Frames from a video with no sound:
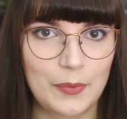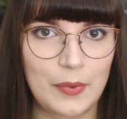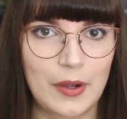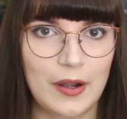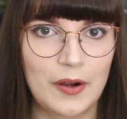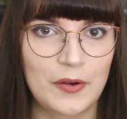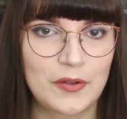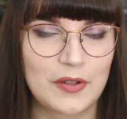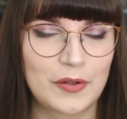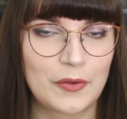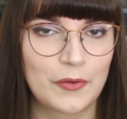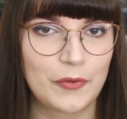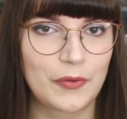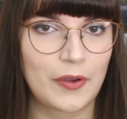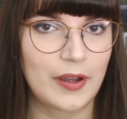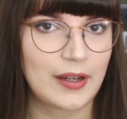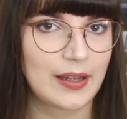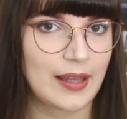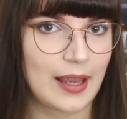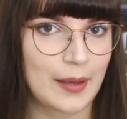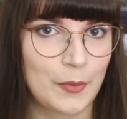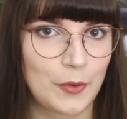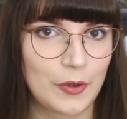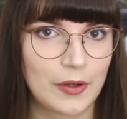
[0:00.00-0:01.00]
world and
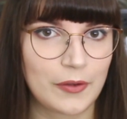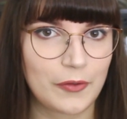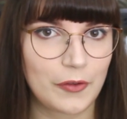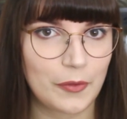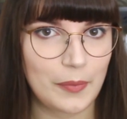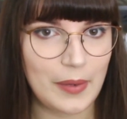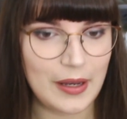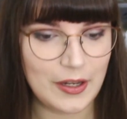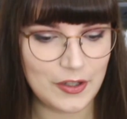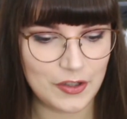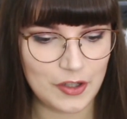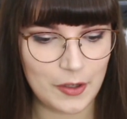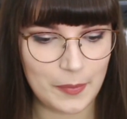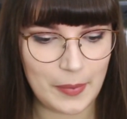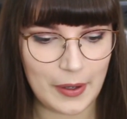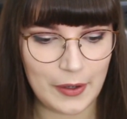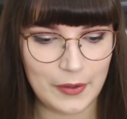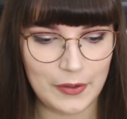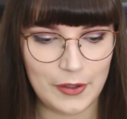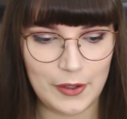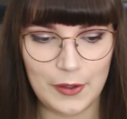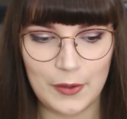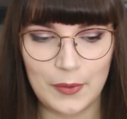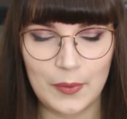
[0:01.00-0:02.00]
finding out more information
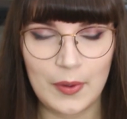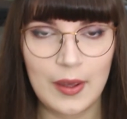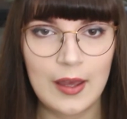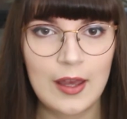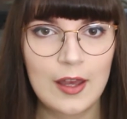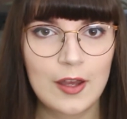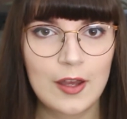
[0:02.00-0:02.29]
about you.